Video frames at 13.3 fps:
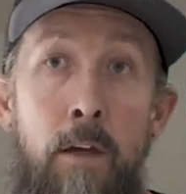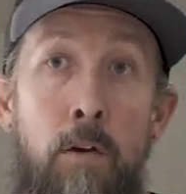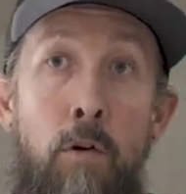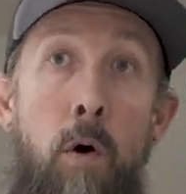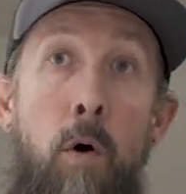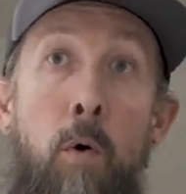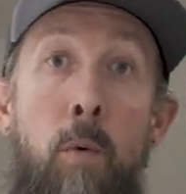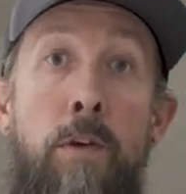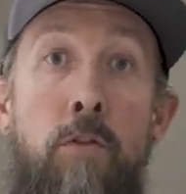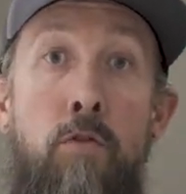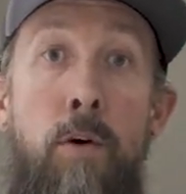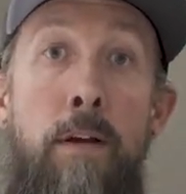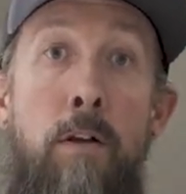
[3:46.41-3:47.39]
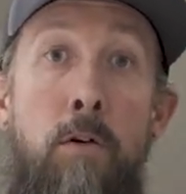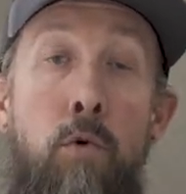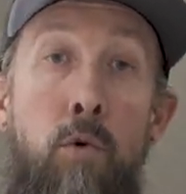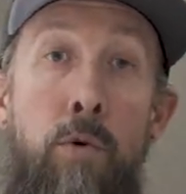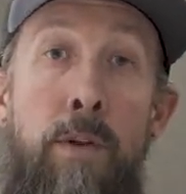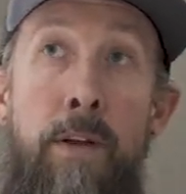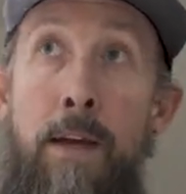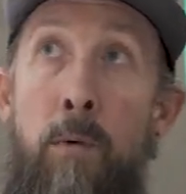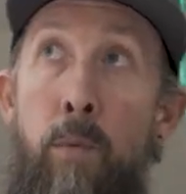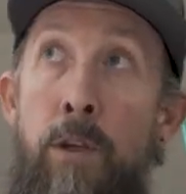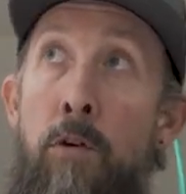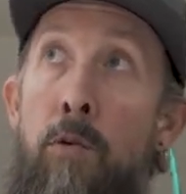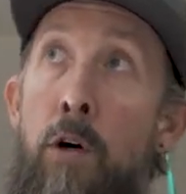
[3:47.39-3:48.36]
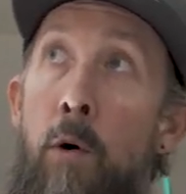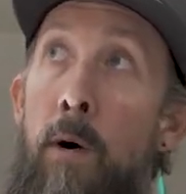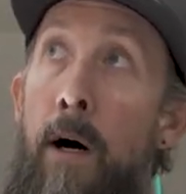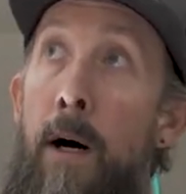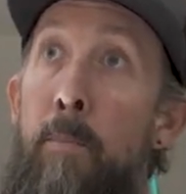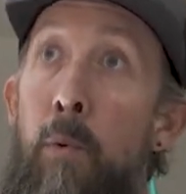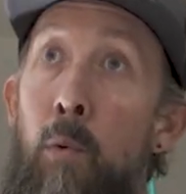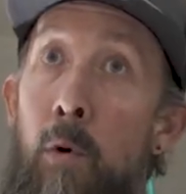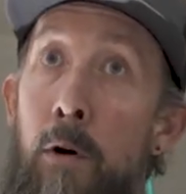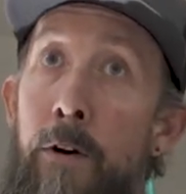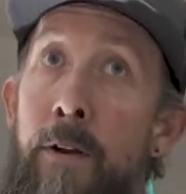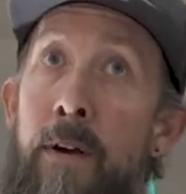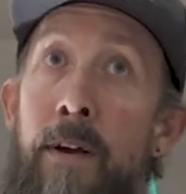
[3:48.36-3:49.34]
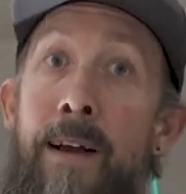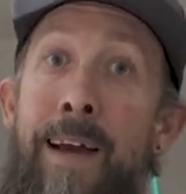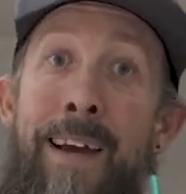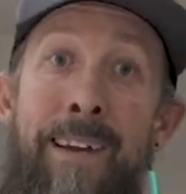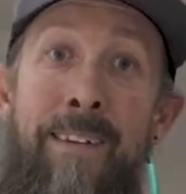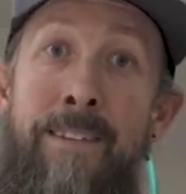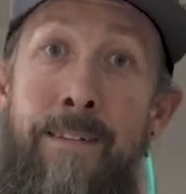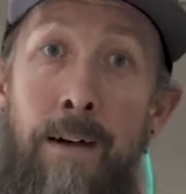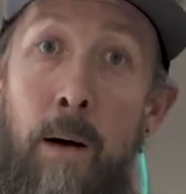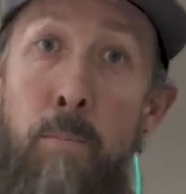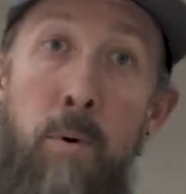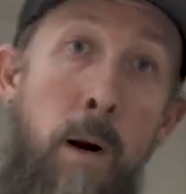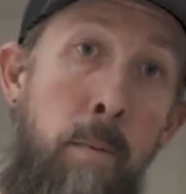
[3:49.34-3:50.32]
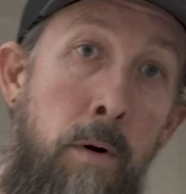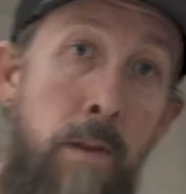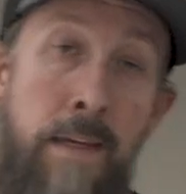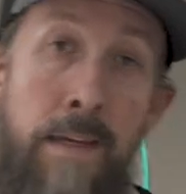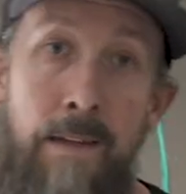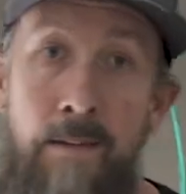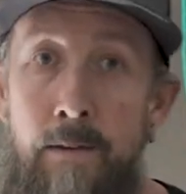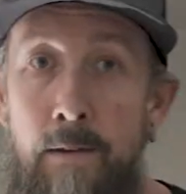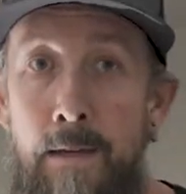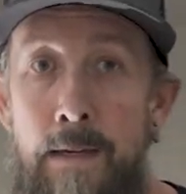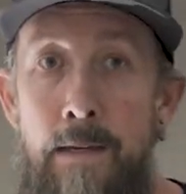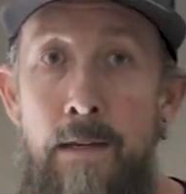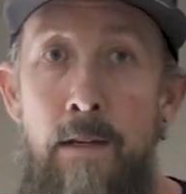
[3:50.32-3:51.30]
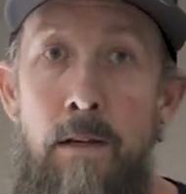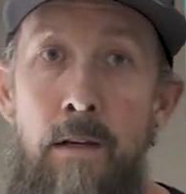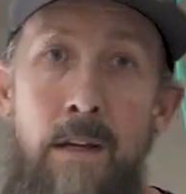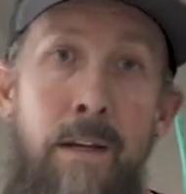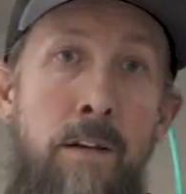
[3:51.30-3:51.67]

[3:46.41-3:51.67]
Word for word: You're always trying to cool it. And when you go upward and it's not properly insulated,